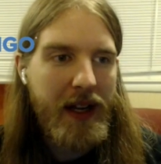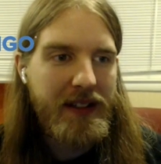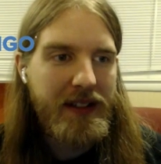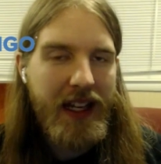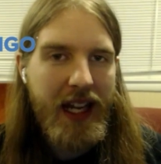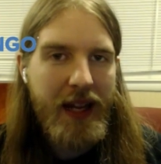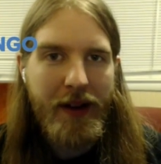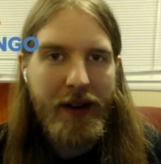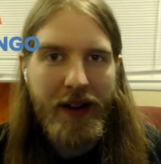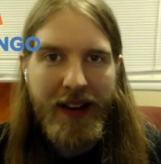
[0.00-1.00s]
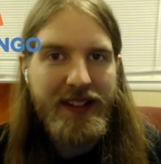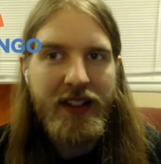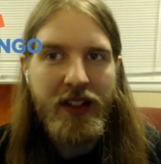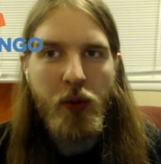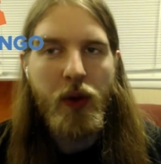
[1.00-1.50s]
came out. And that's still
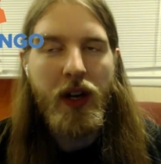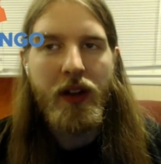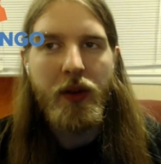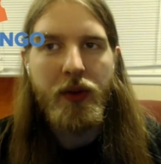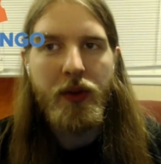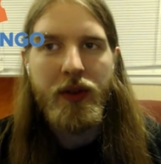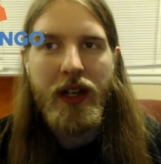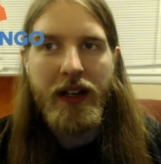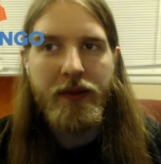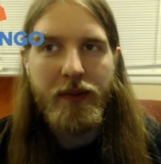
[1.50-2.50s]
one of those kind of